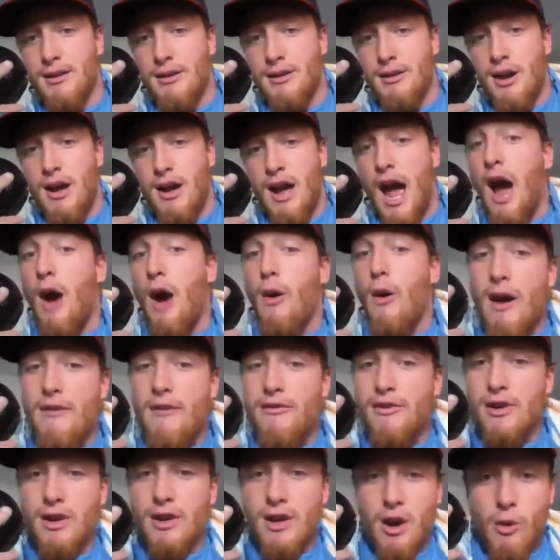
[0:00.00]

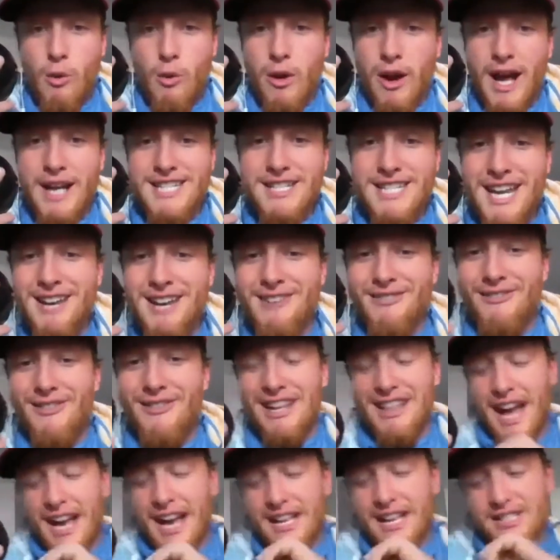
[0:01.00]
However, what I didn't
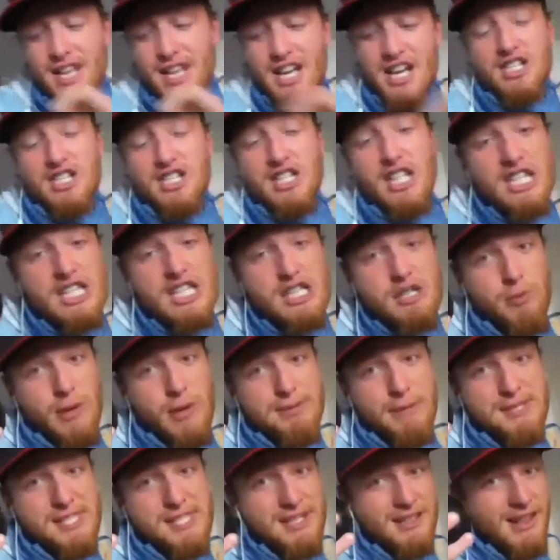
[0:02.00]
realize, she
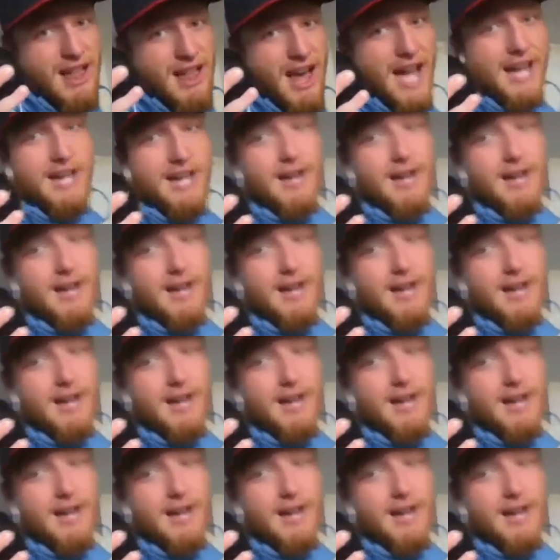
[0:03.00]
sweeps the leg,